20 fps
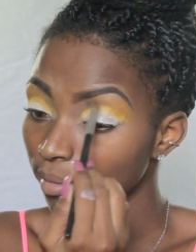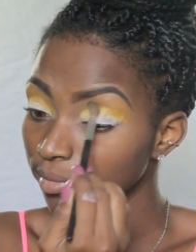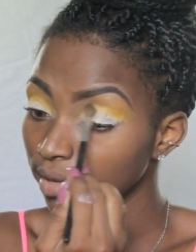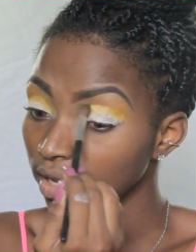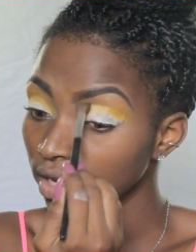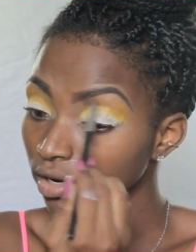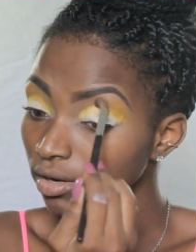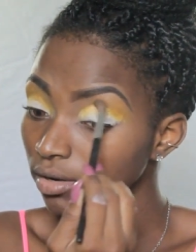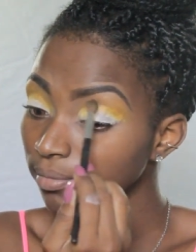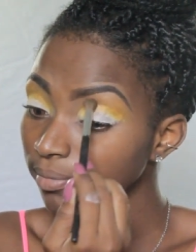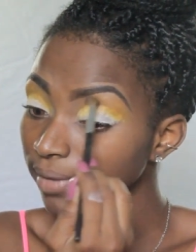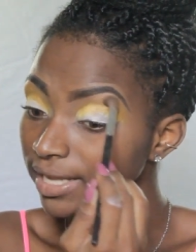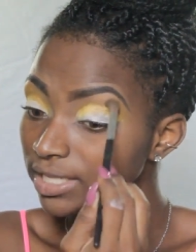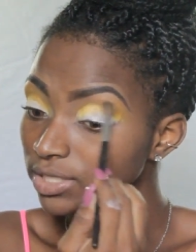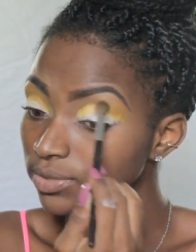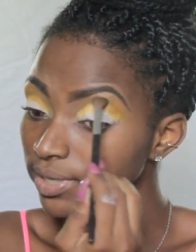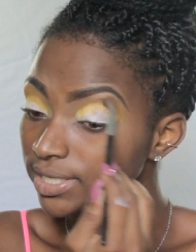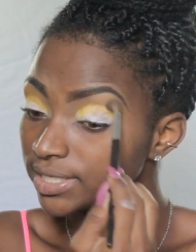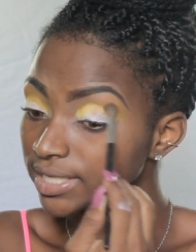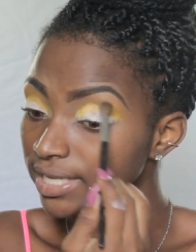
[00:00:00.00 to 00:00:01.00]
you know, my
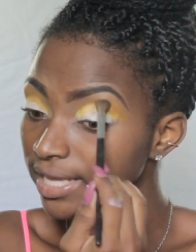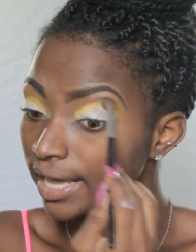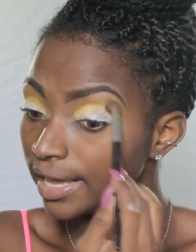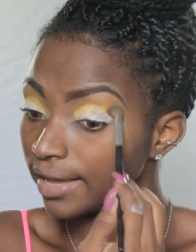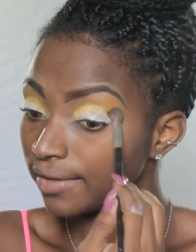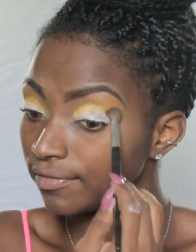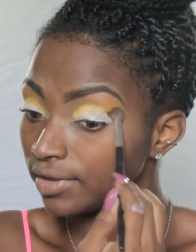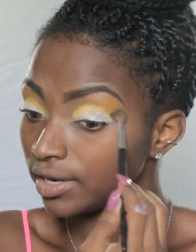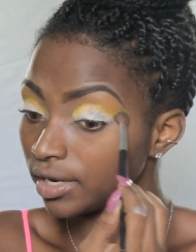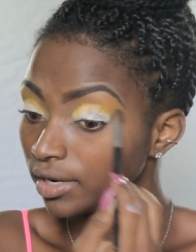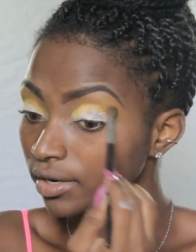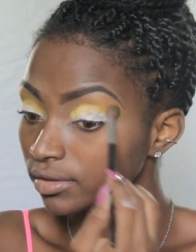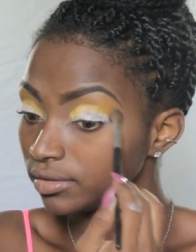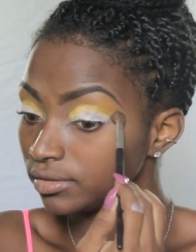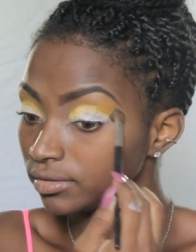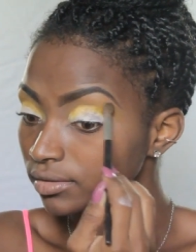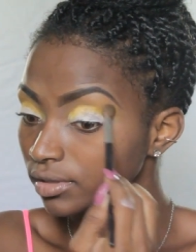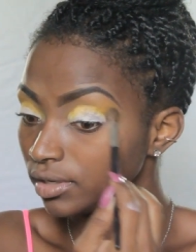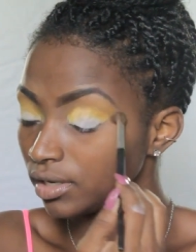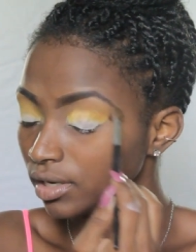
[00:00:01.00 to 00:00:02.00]
20K video.
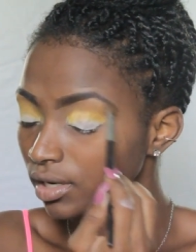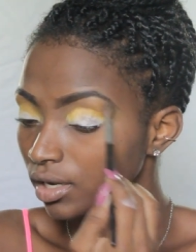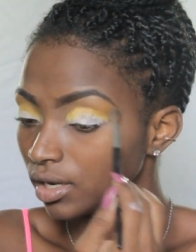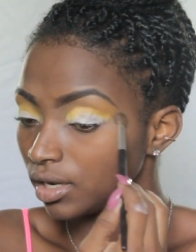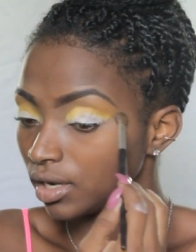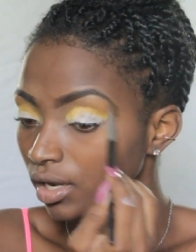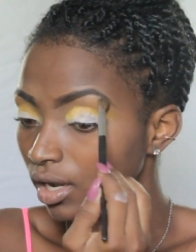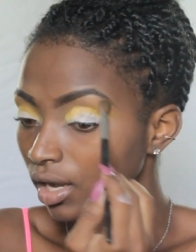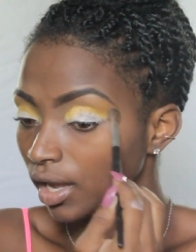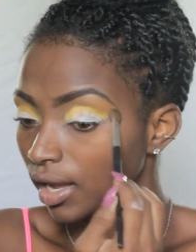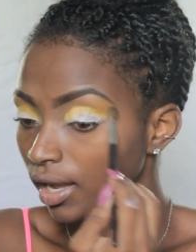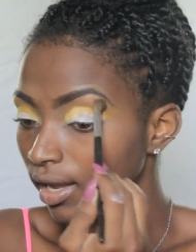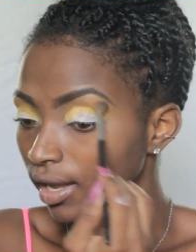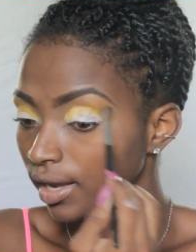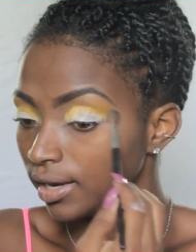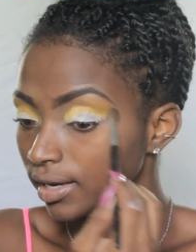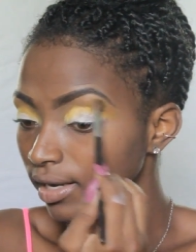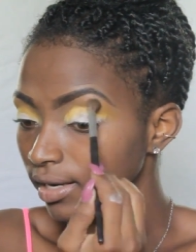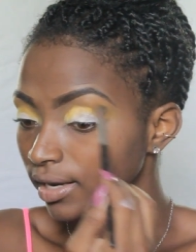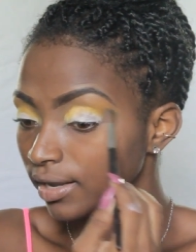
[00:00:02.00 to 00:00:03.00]

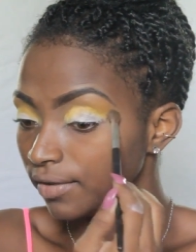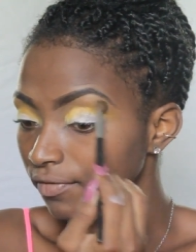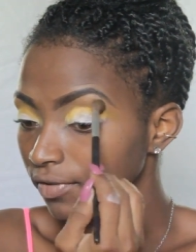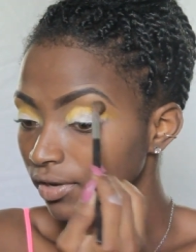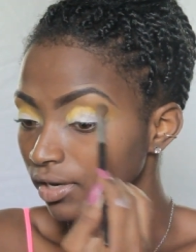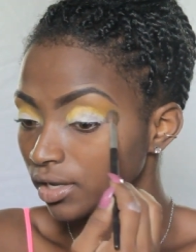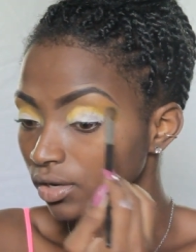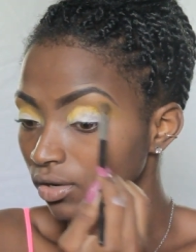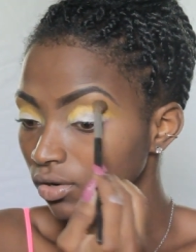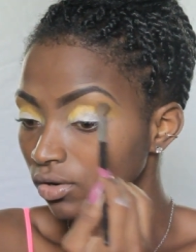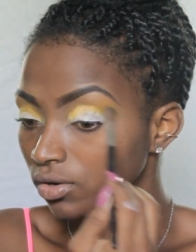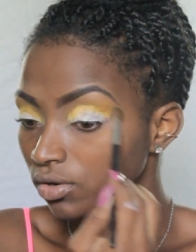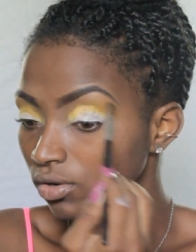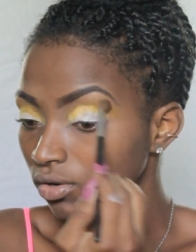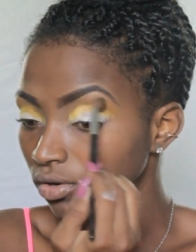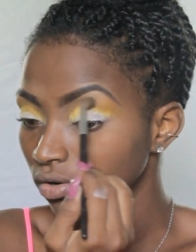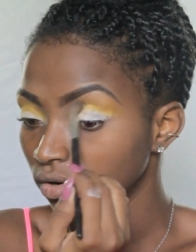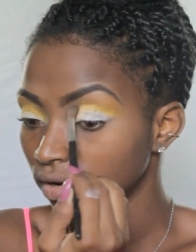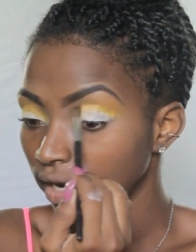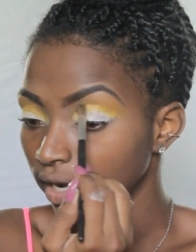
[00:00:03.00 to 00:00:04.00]
And in that video,
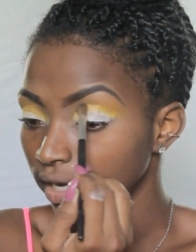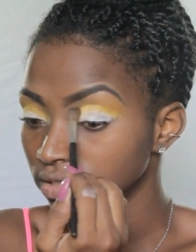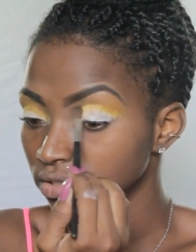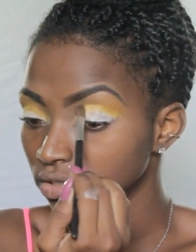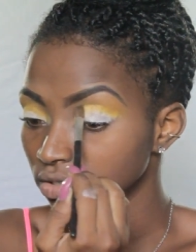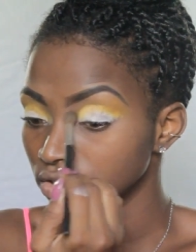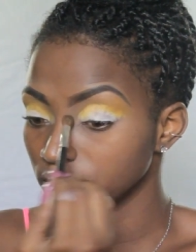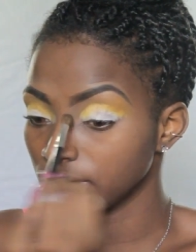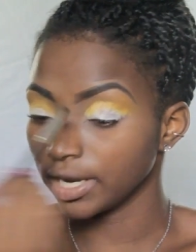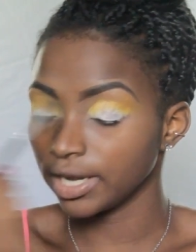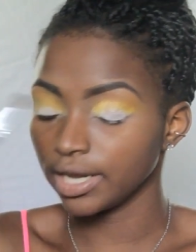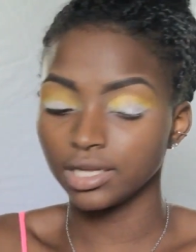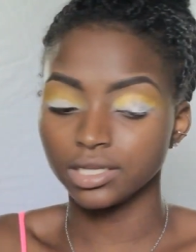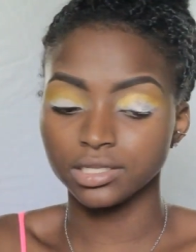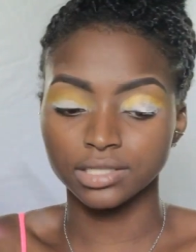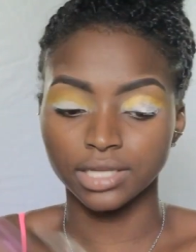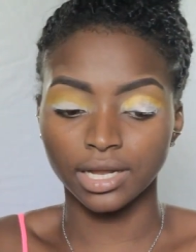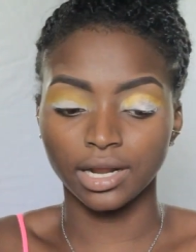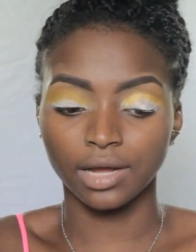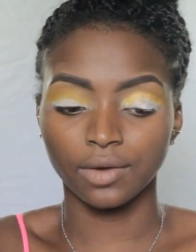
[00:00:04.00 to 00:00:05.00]
I told you
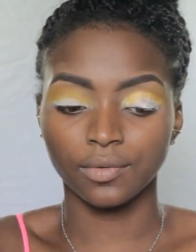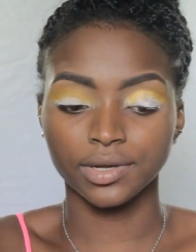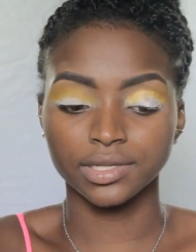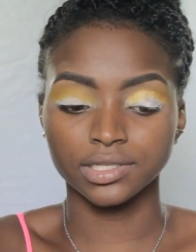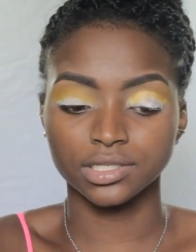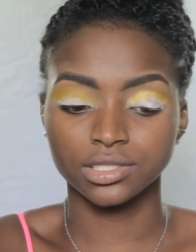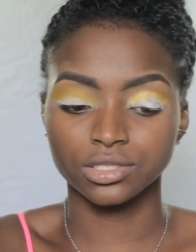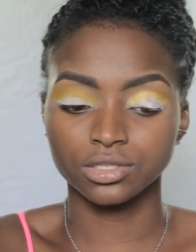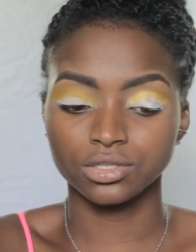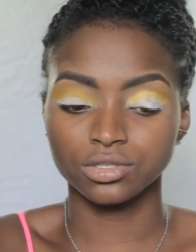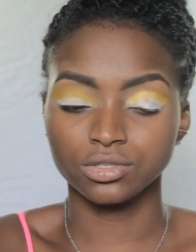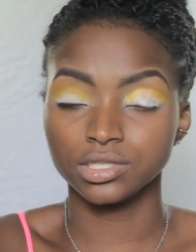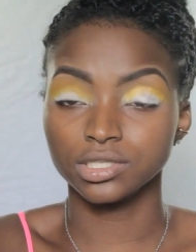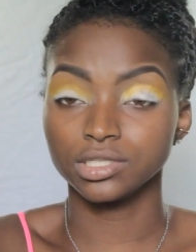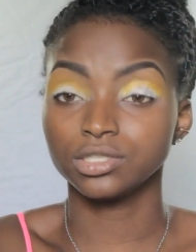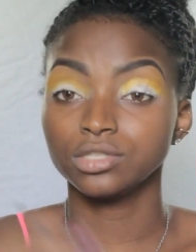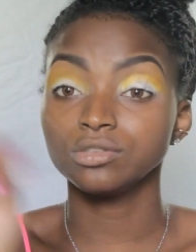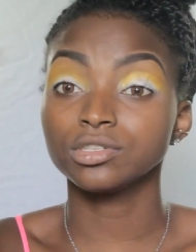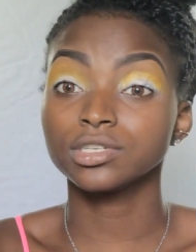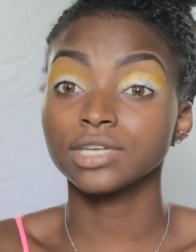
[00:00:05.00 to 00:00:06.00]
guys that I wanted to do
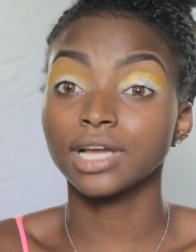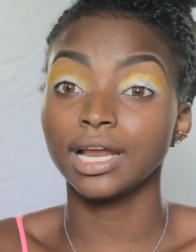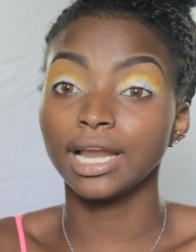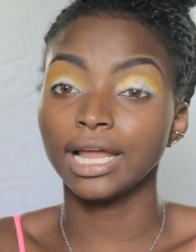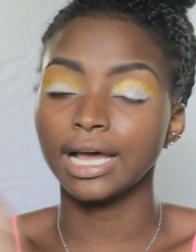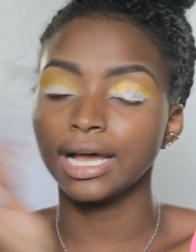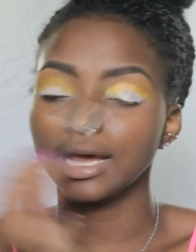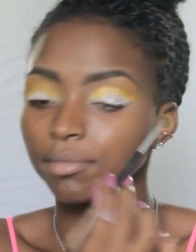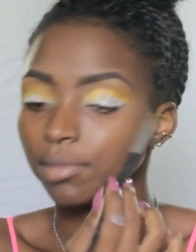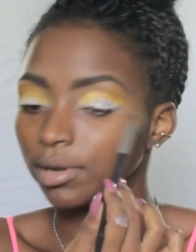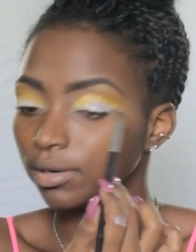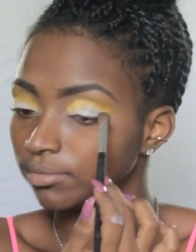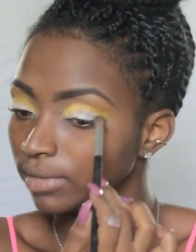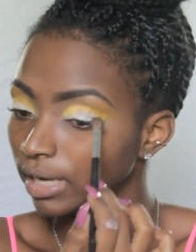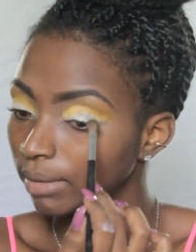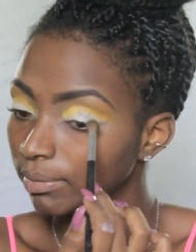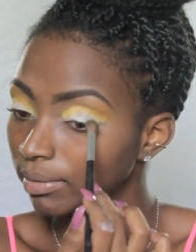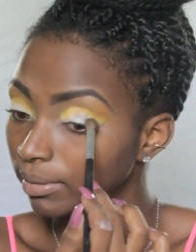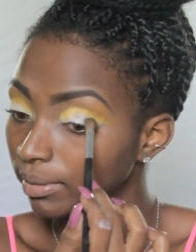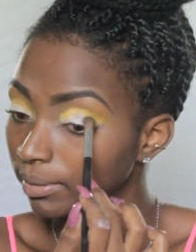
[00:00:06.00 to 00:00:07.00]
this huge collab and
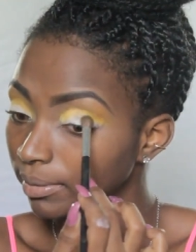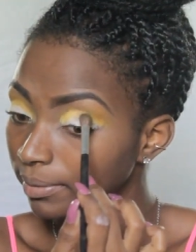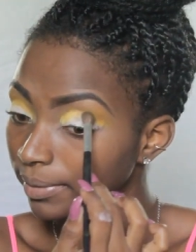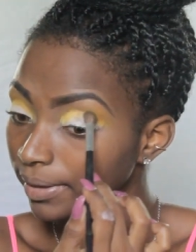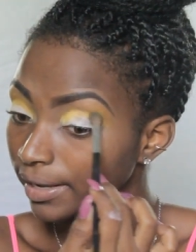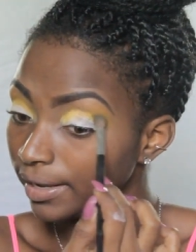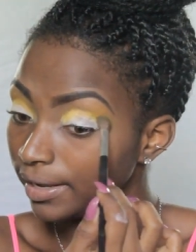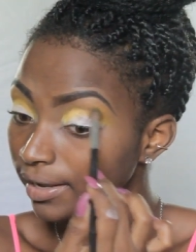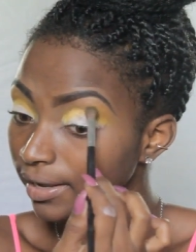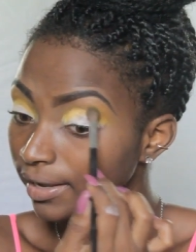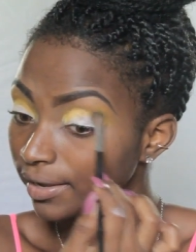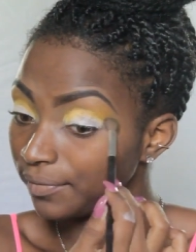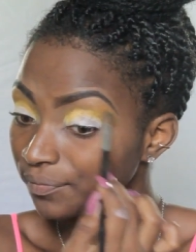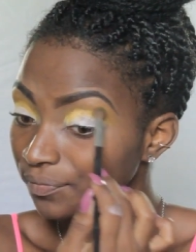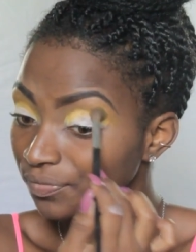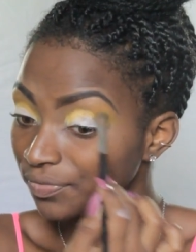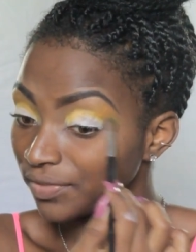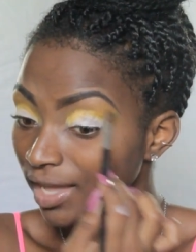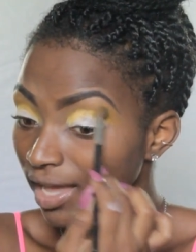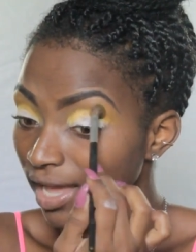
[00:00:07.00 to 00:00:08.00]
blah blah blah blah.
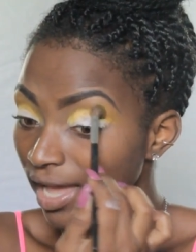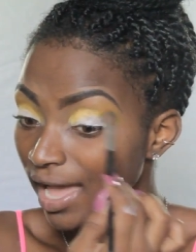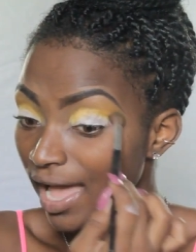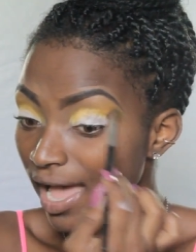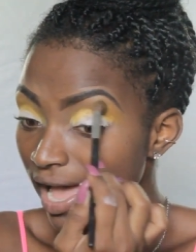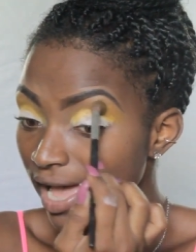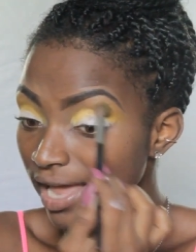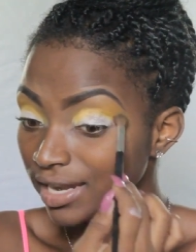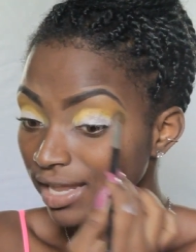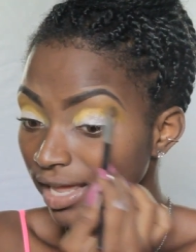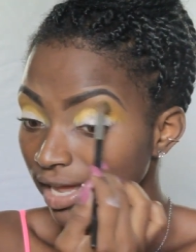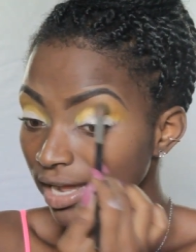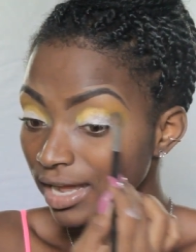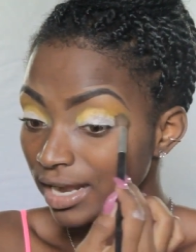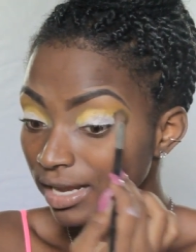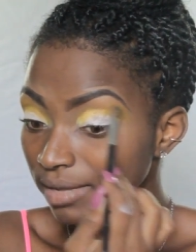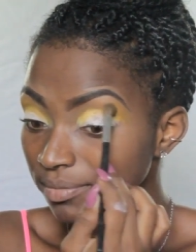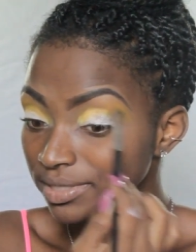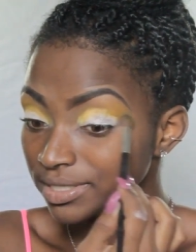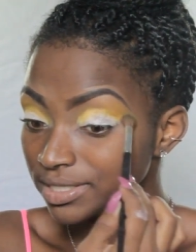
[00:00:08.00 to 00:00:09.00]
And that
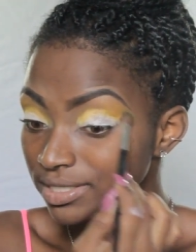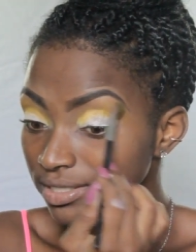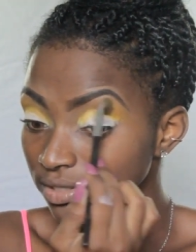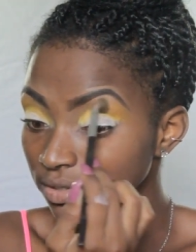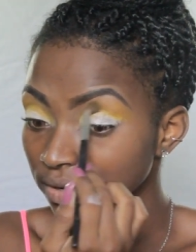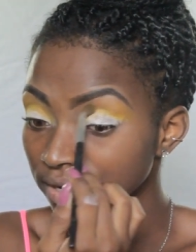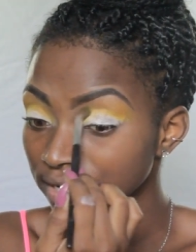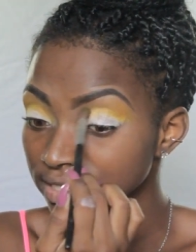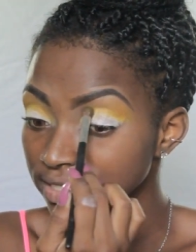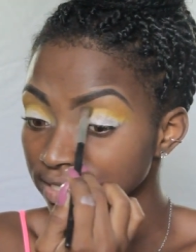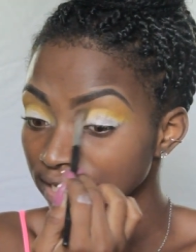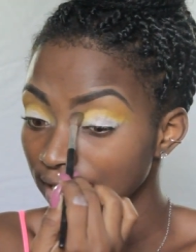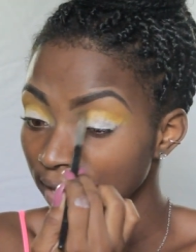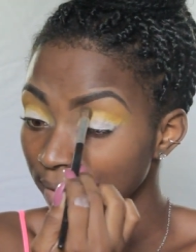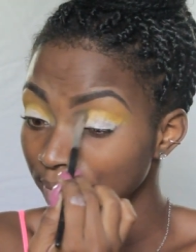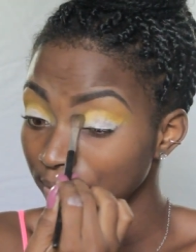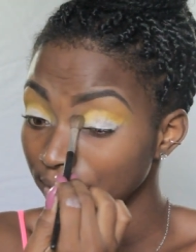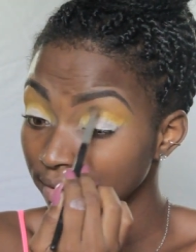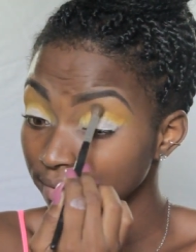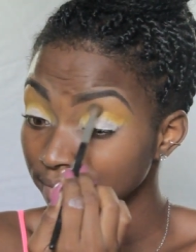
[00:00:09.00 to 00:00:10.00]
collab is still going to
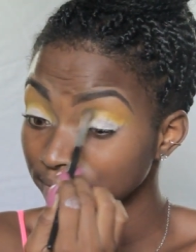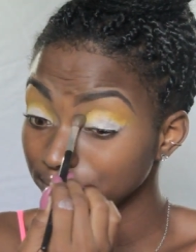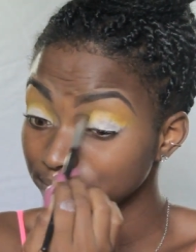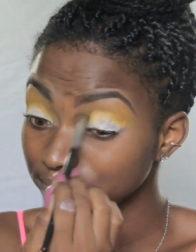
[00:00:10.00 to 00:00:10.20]
happen.